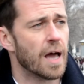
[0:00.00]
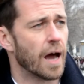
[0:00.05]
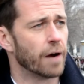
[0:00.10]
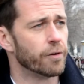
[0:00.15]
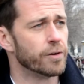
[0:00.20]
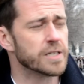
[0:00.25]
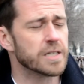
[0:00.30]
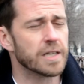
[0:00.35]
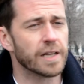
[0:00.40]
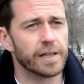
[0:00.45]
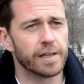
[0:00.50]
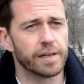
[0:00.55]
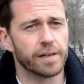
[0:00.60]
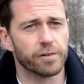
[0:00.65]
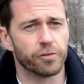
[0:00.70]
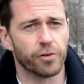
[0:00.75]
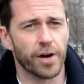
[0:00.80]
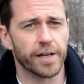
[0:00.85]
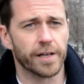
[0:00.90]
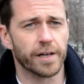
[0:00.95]
I recently
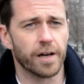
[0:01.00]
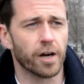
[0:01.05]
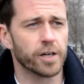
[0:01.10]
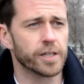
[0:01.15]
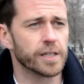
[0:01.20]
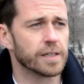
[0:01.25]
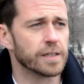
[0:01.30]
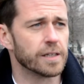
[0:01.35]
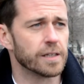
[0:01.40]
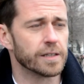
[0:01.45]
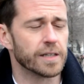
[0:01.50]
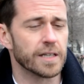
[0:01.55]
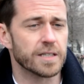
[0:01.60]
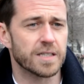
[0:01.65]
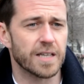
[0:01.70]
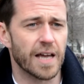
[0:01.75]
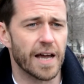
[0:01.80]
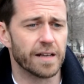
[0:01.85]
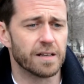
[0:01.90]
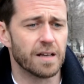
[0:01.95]
read an article that
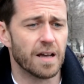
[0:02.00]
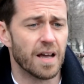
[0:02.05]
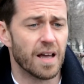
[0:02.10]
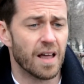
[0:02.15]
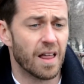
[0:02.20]
said